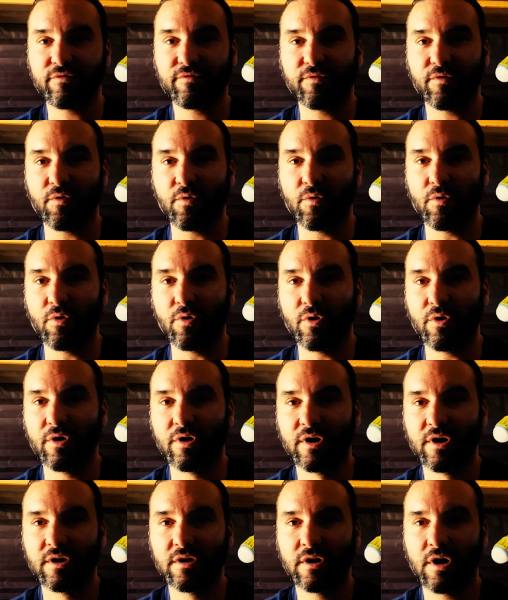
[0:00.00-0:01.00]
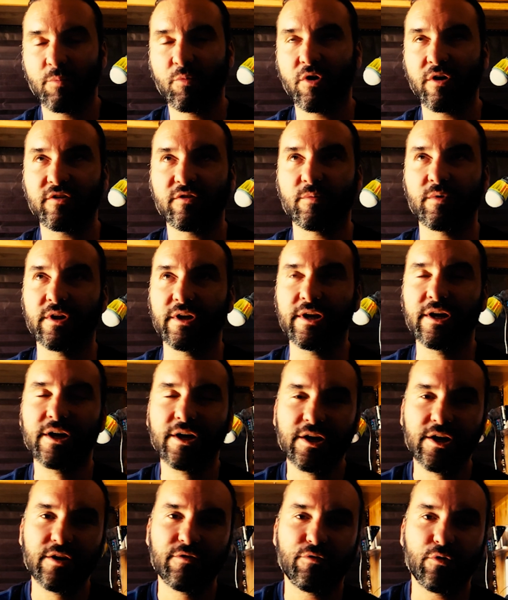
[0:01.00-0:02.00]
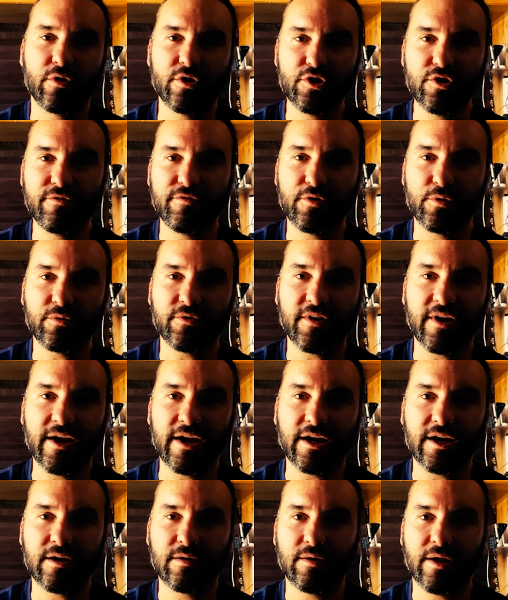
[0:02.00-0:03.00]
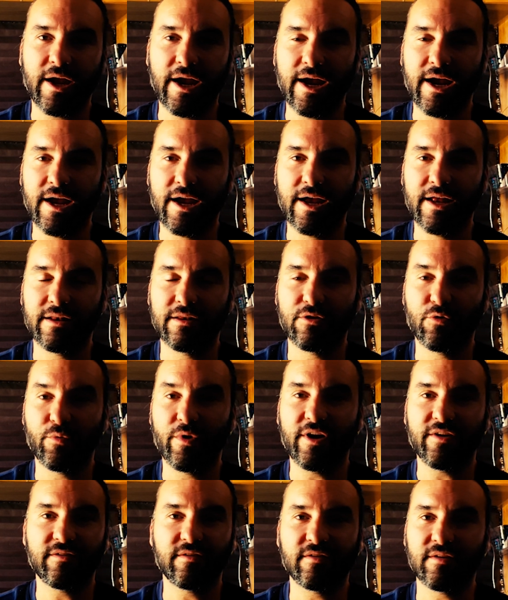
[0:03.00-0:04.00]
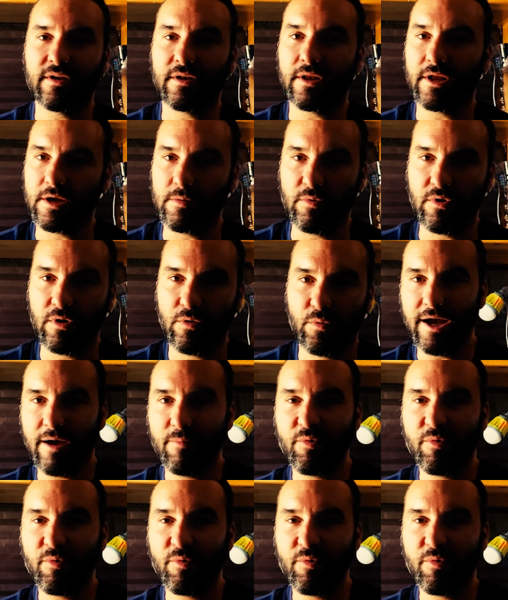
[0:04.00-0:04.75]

for approximately for a new fuel tank, and the rest is in labor. A